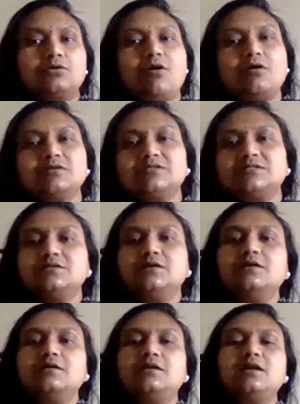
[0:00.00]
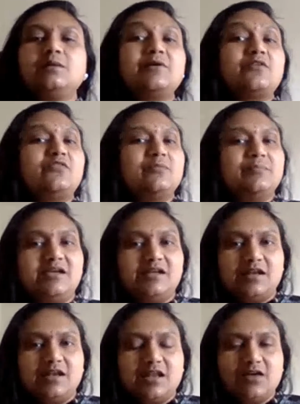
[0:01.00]
crossed a little bit of the
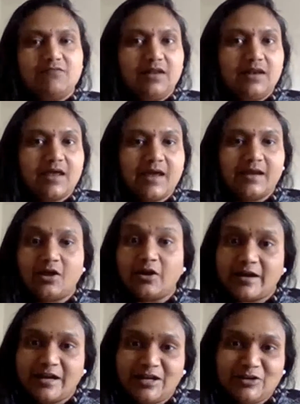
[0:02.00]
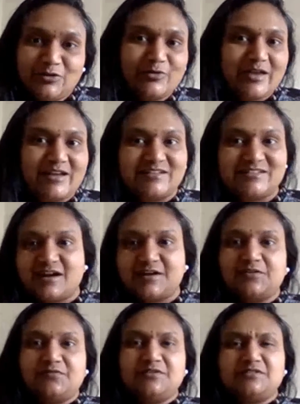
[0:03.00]
beginner level and are ready to get
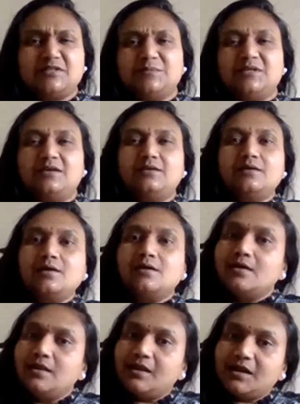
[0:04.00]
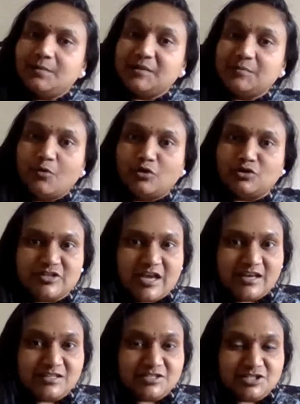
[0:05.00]
started with something a little bit more
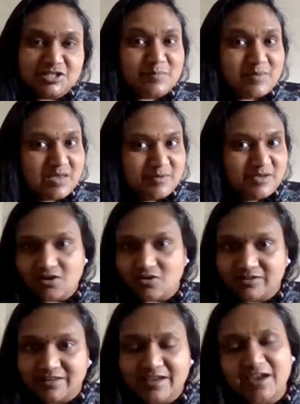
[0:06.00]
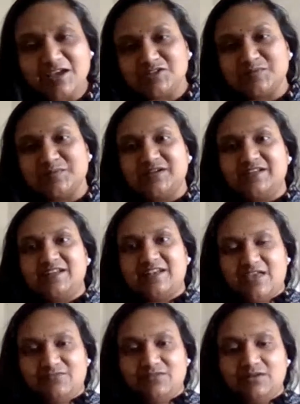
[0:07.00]
challenging, maybe on the
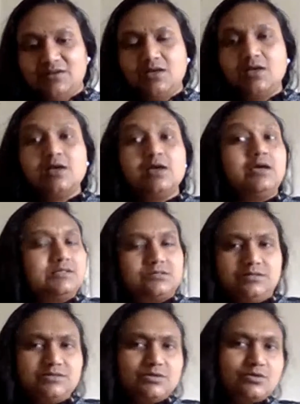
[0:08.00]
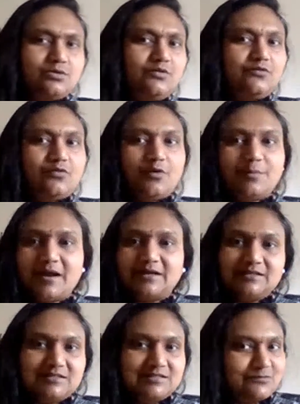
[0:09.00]
intermediate level. It's also good for
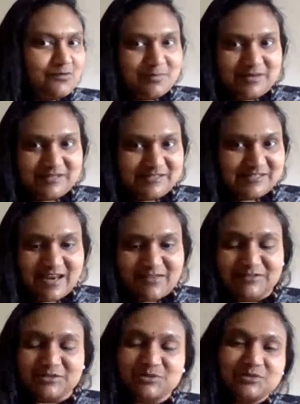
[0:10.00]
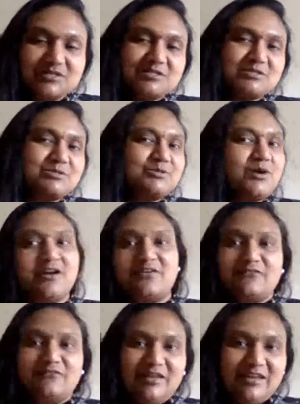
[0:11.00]
practice for basic level students who
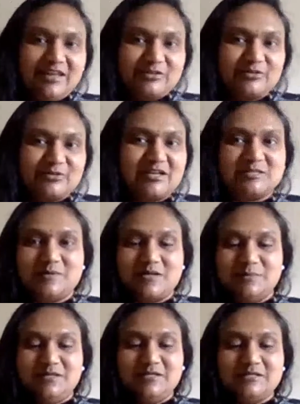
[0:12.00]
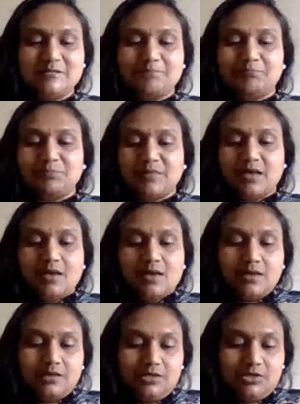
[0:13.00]
are willing to experiment.
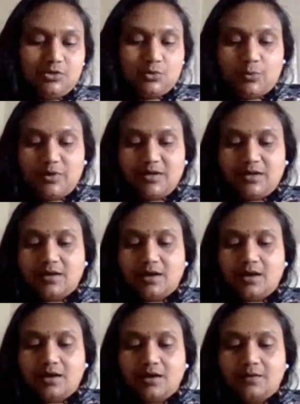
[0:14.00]
You will